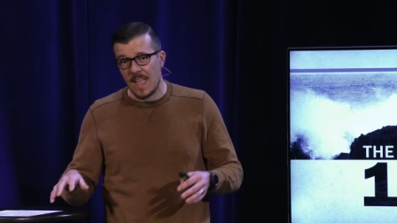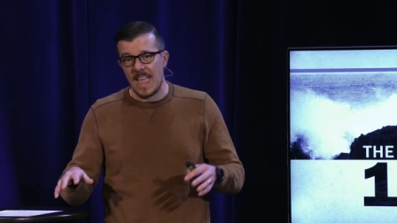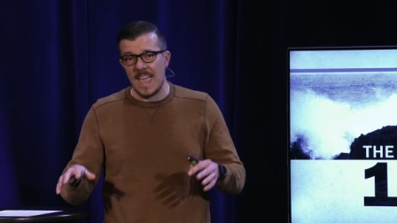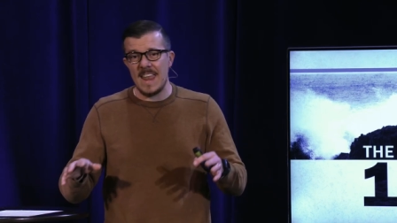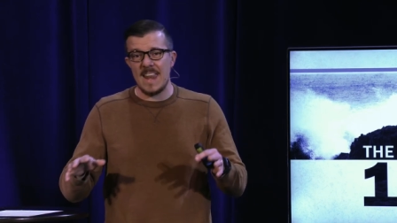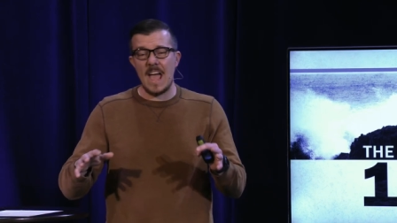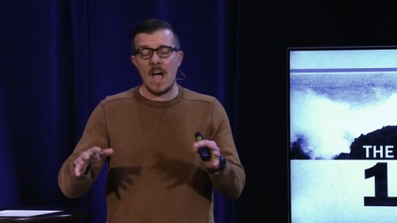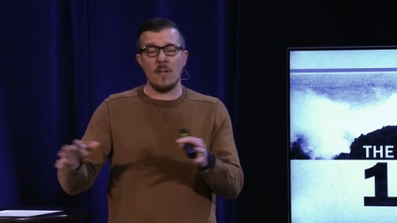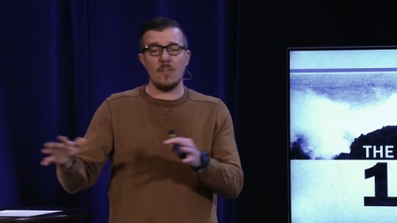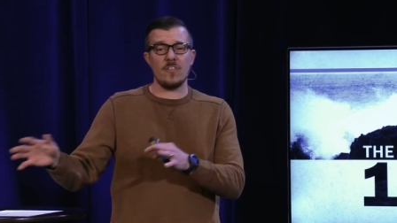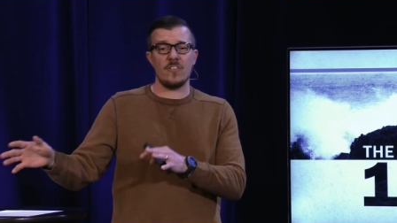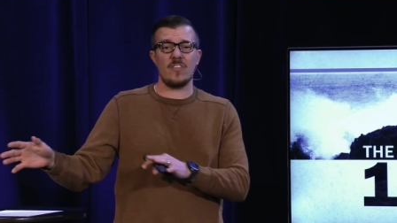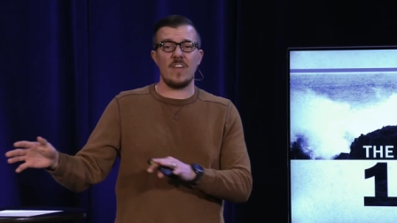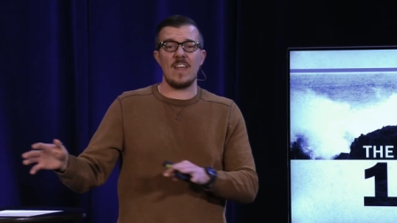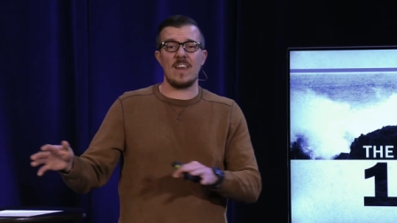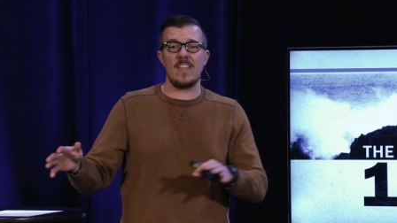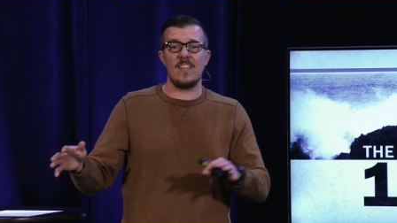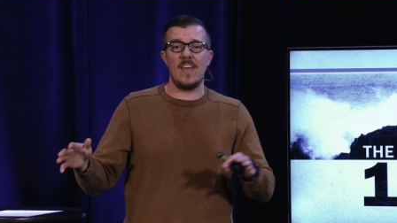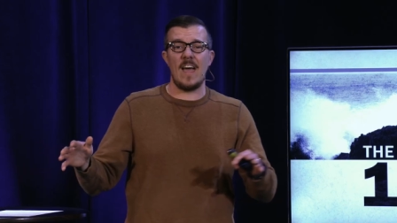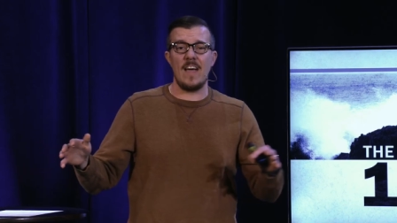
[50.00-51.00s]
And
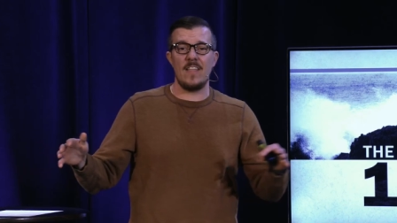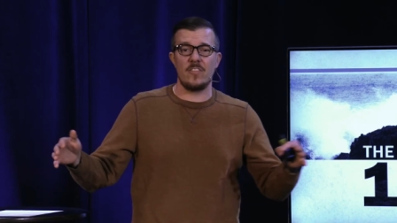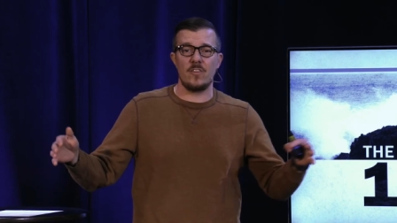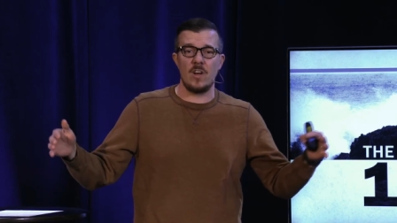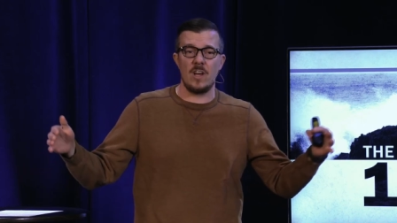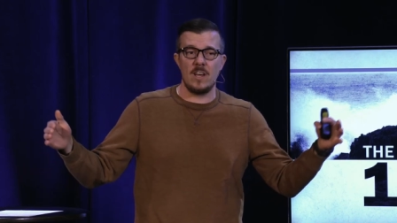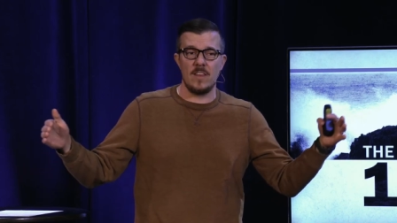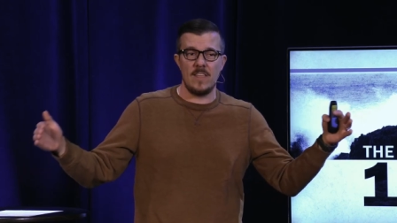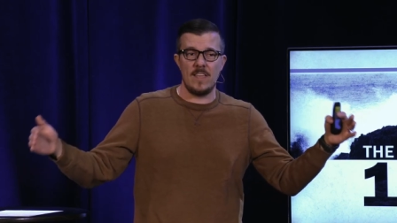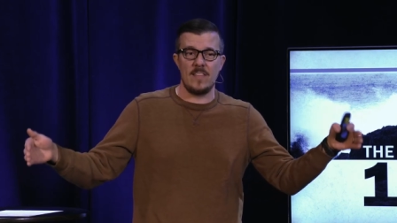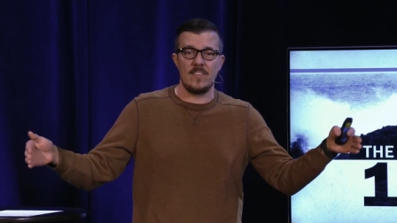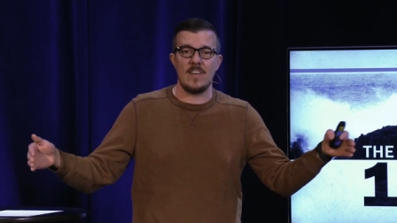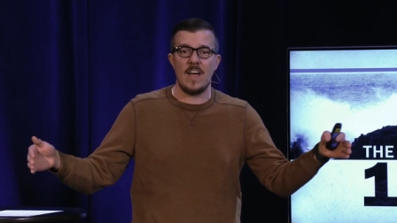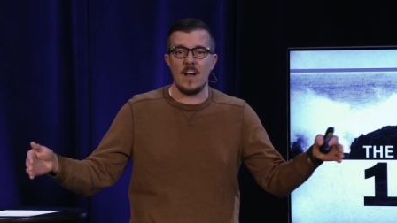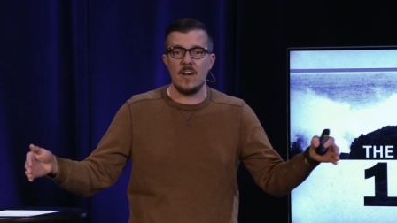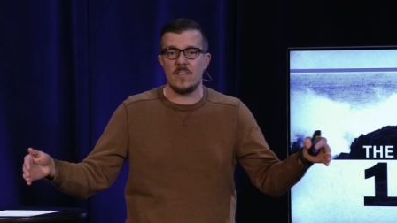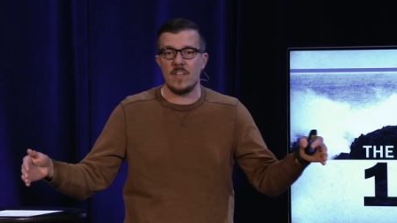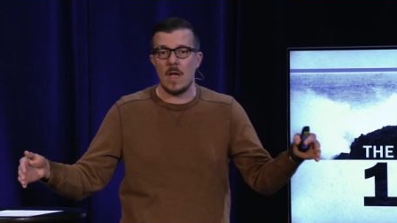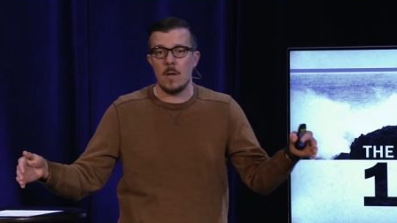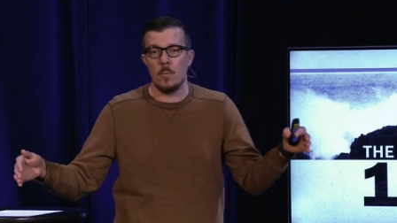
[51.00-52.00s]
outside of that, during the
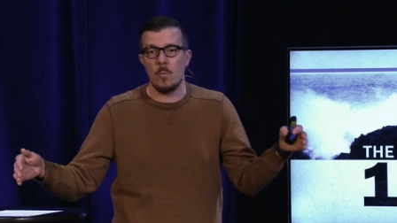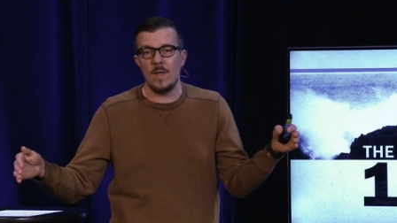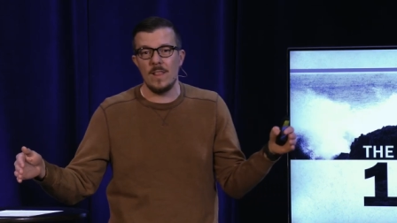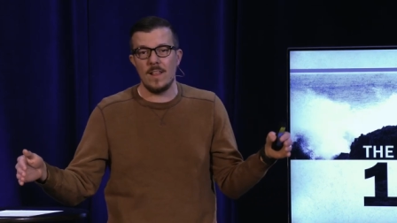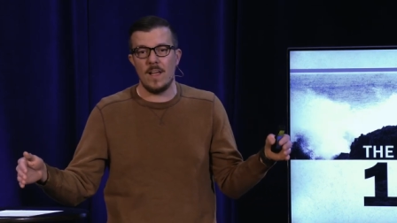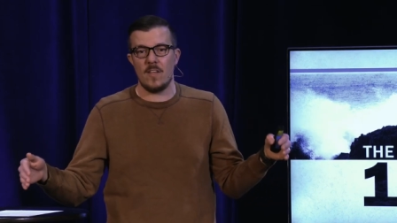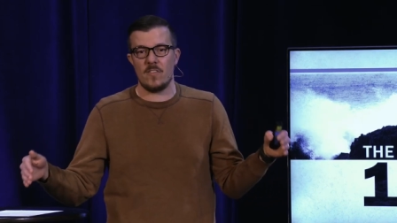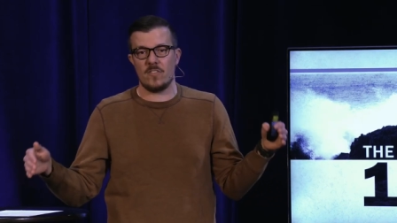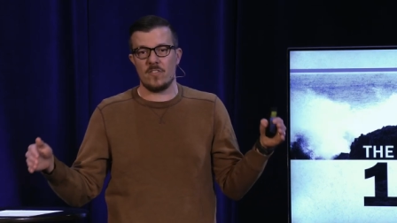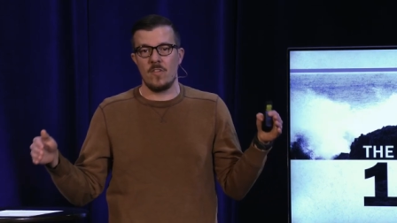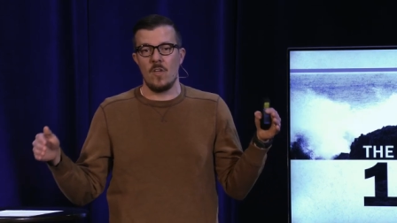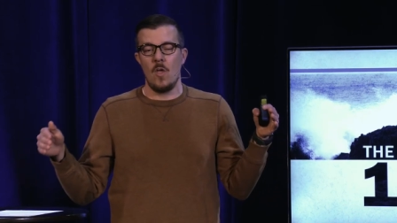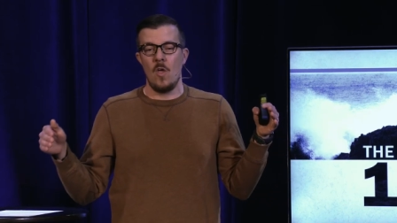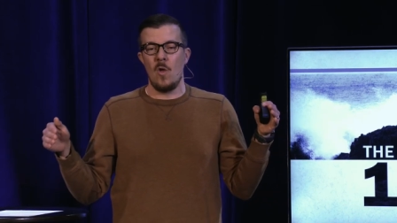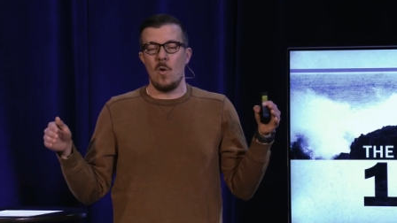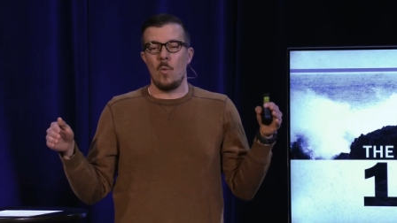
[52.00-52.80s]
entire time, we lost